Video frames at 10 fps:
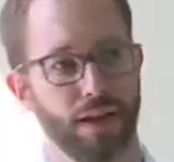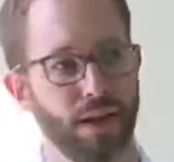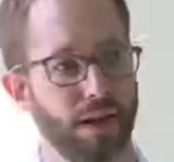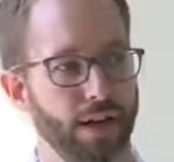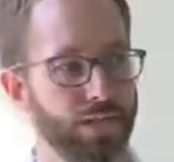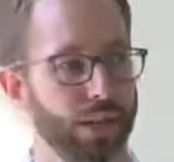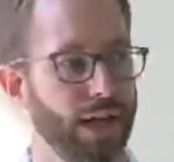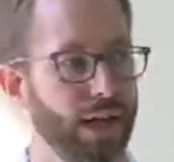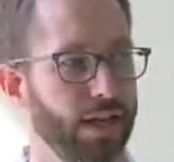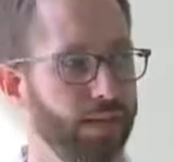Um,
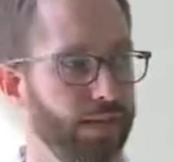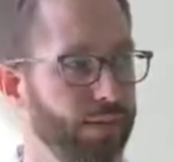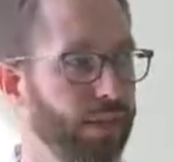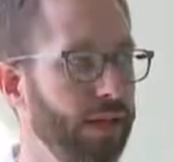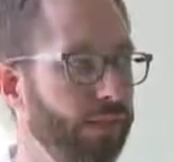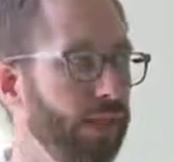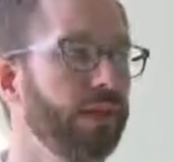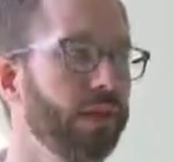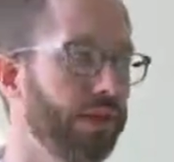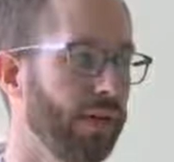and many
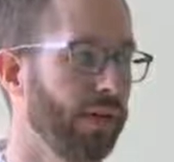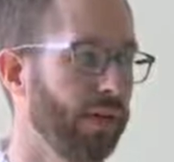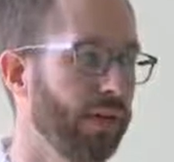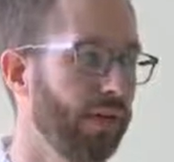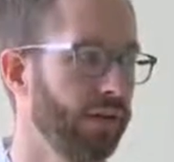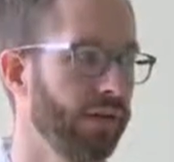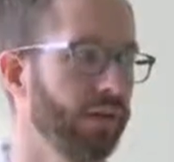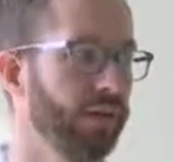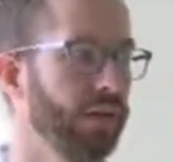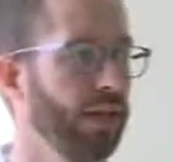people are very discouraged to
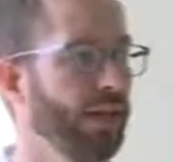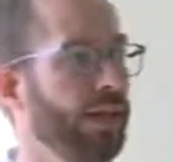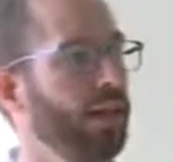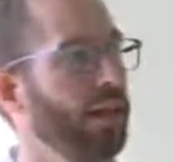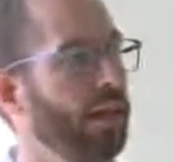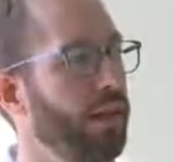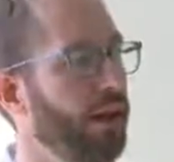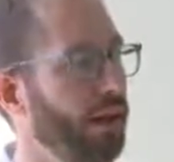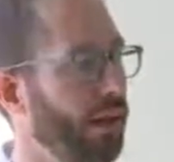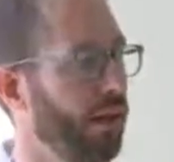see
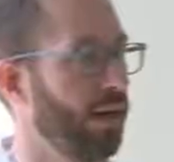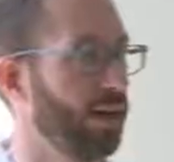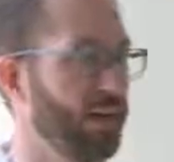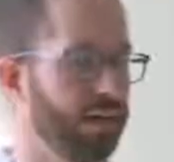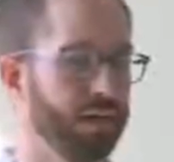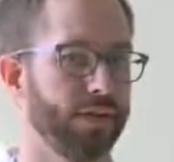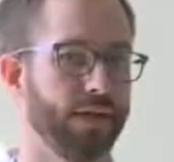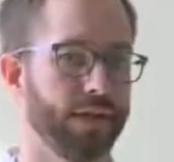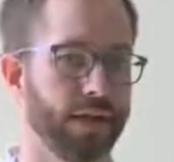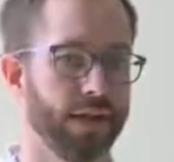that um, it is
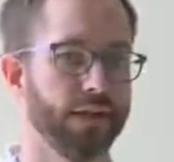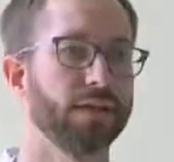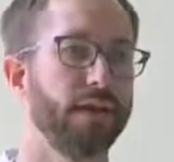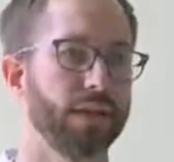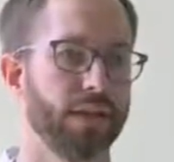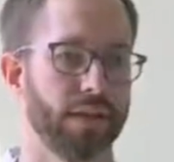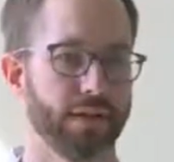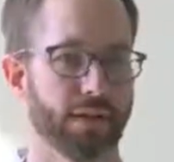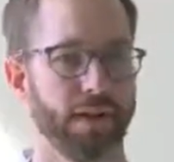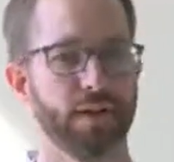often the case that the
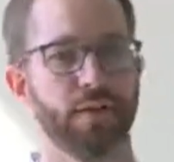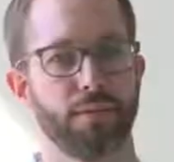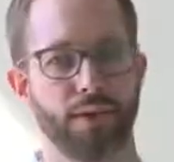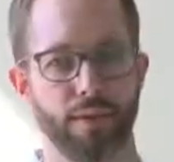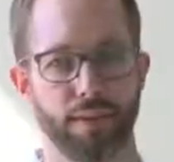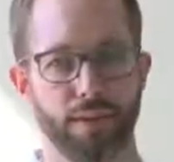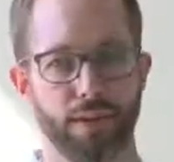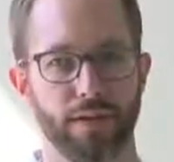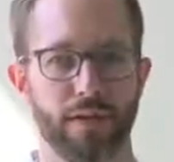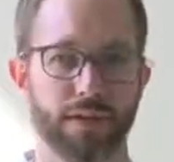site
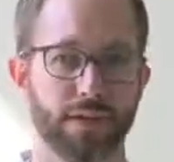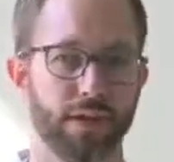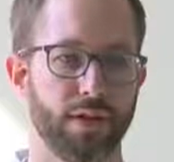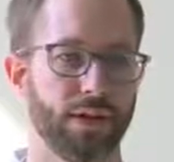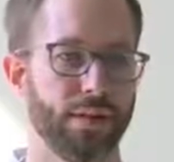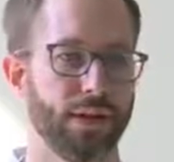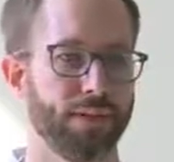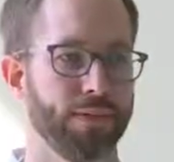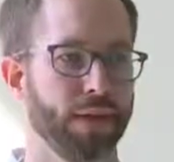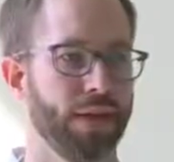prohibits screen
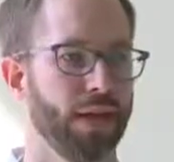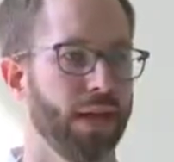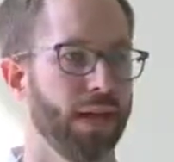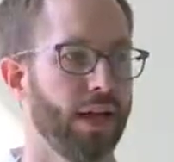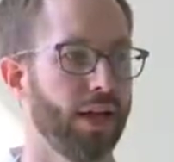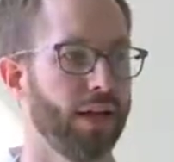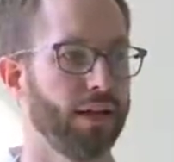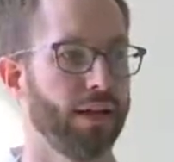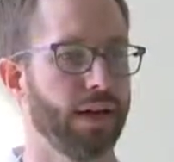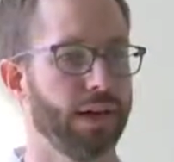scraping.
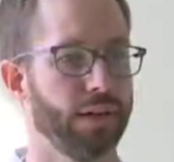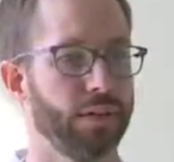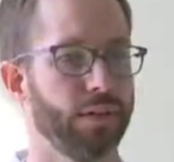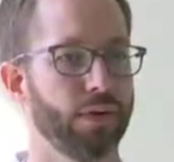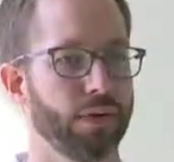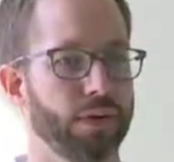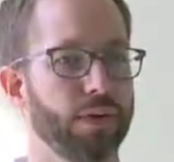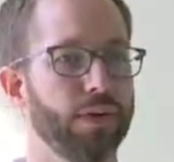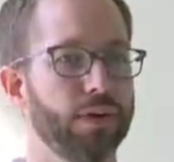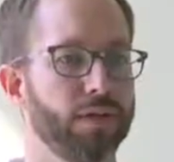And um, we're going to
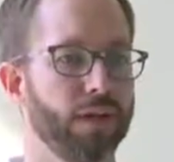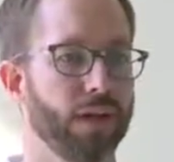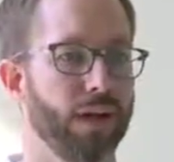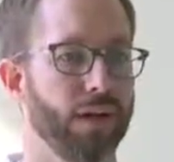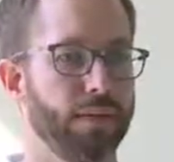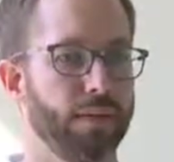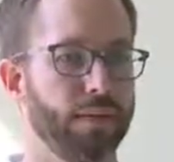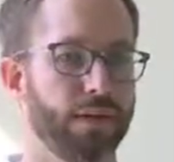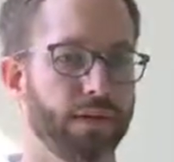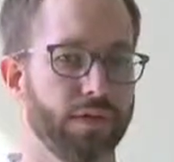move um,
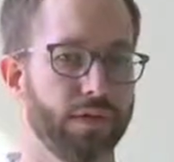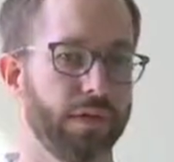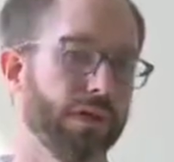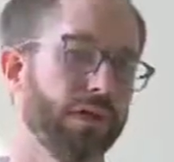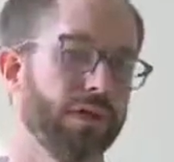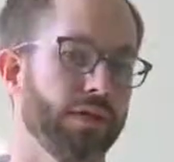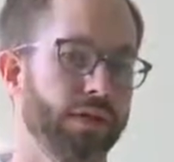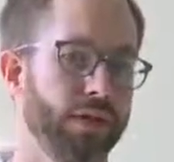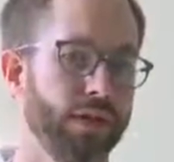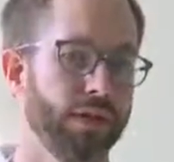relatively quickly through
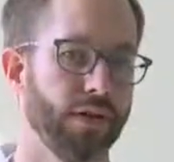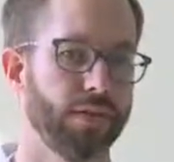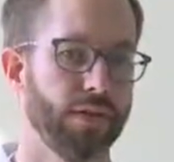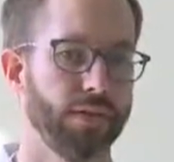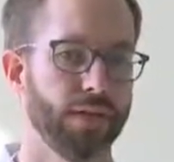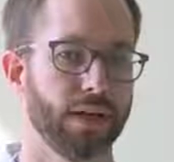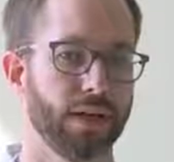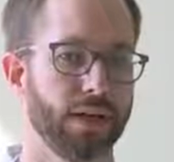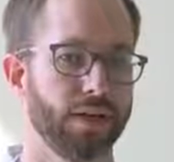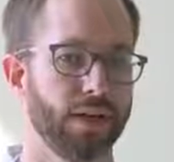screen scraping
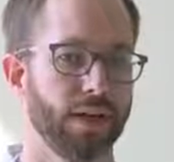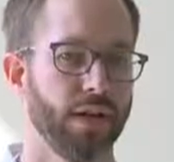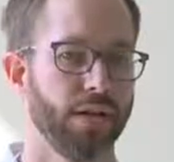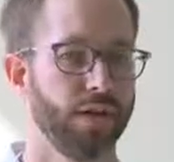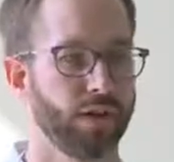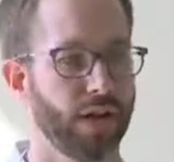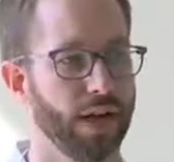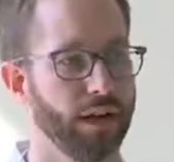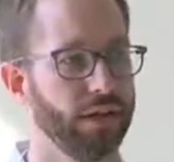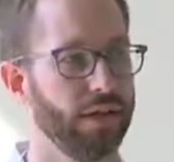because for a
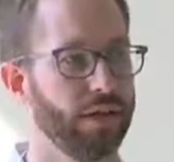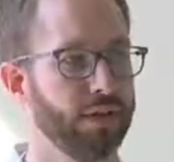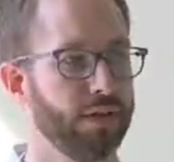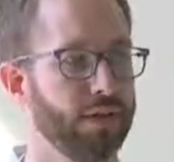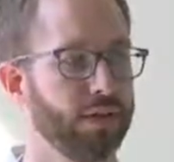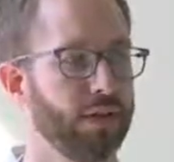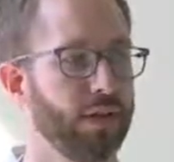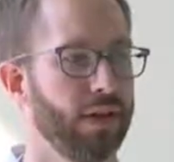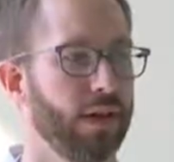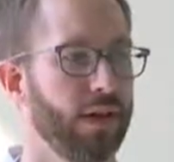variety of reasons,
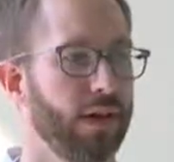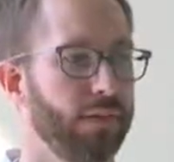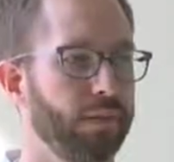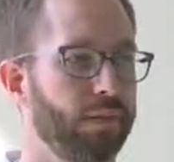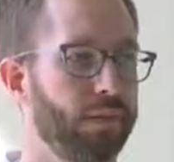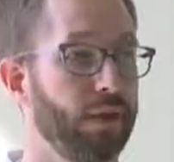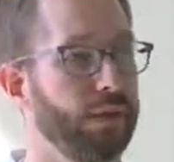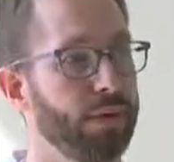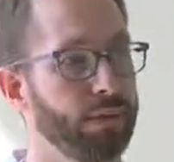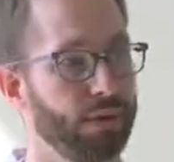um,
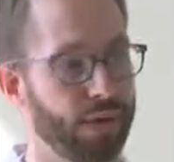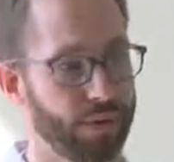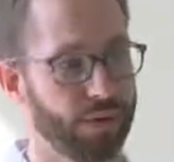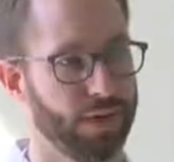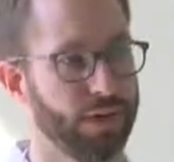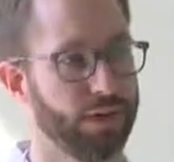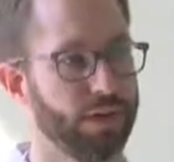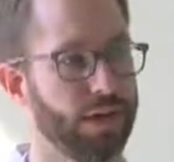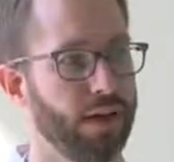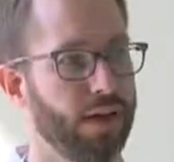scrapeable
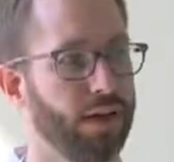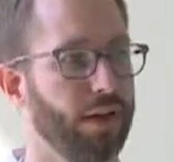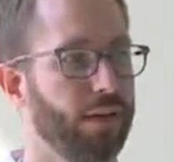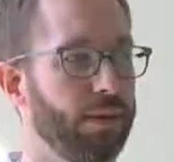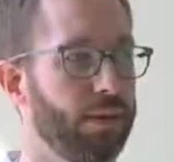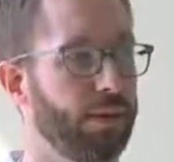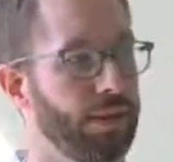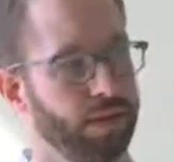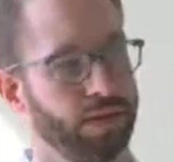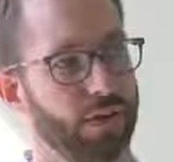websites are, are
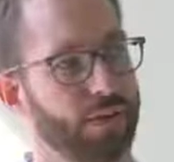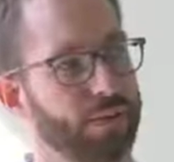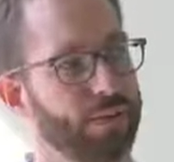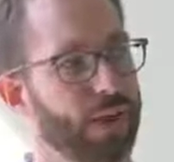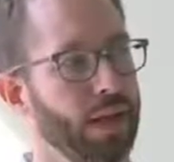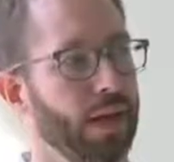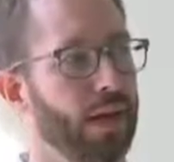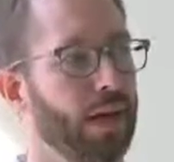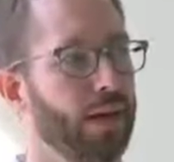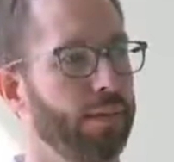becoming fewer.
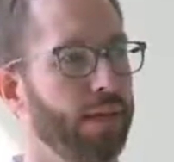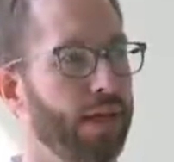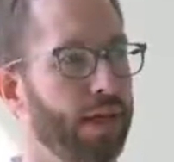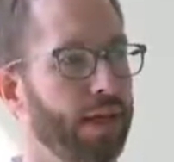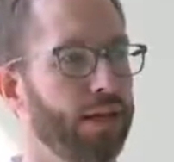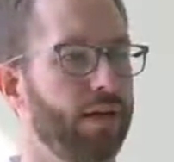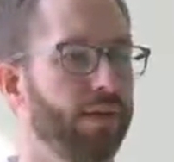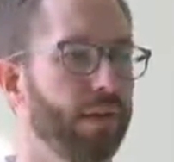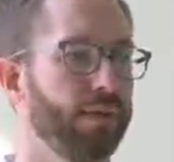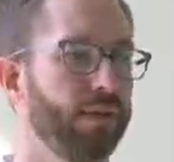Um, and
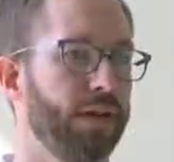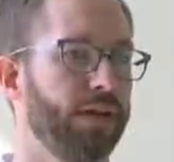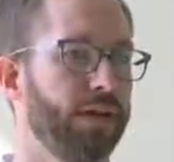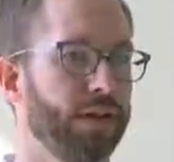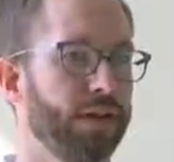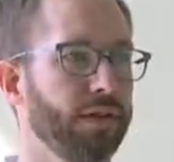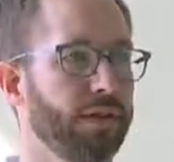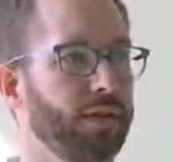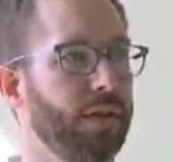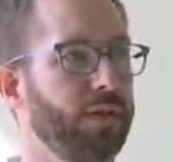websites that are still
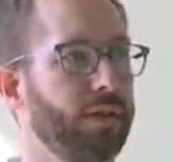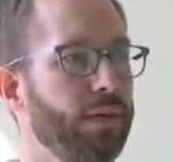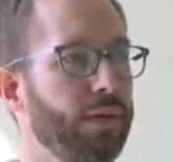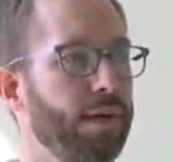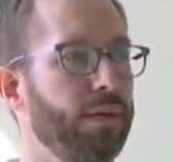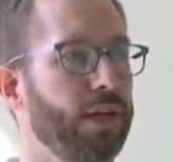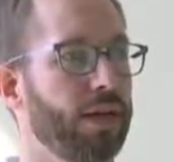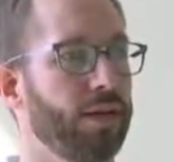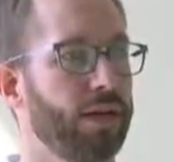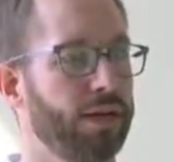scrapeable are
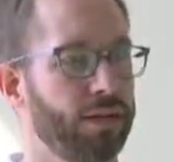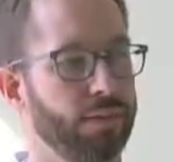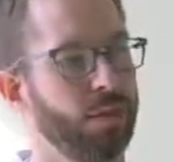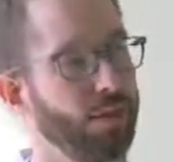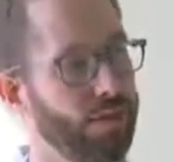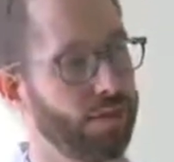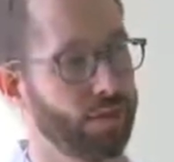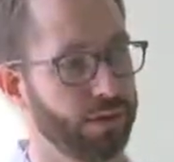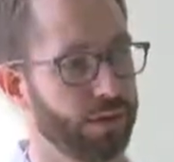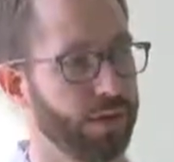becoming more
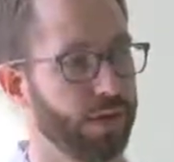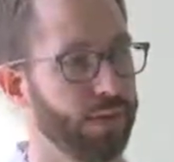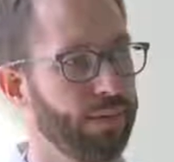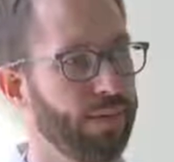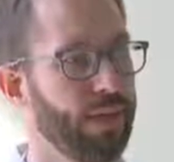difficult to scrape.